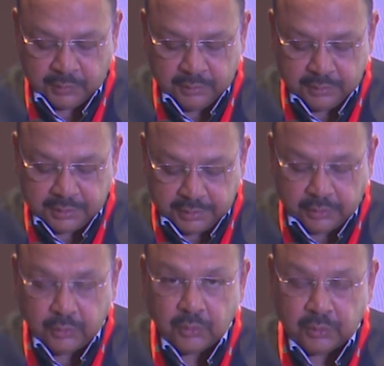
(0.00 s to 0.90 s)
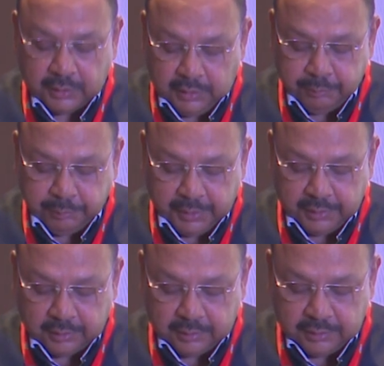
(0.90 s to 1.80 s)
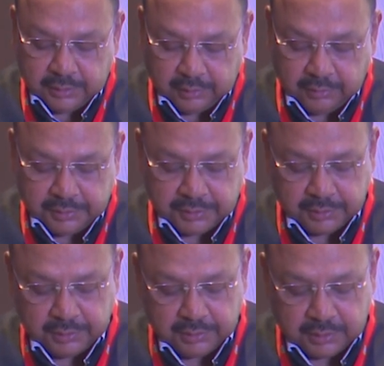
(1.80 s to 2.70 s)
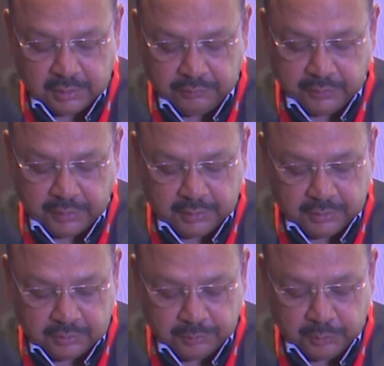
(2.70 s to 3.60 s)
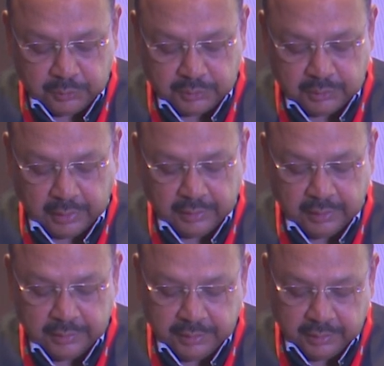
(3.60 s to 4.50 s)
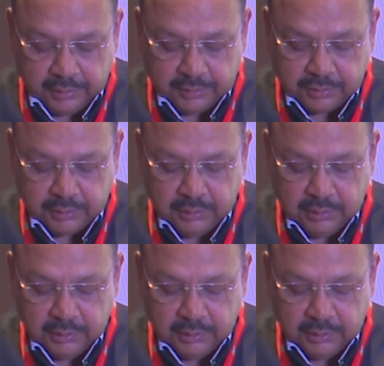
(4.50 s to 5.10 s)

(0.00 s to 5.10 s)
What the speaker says: Secure key pair generation, certificate distribution, and adherence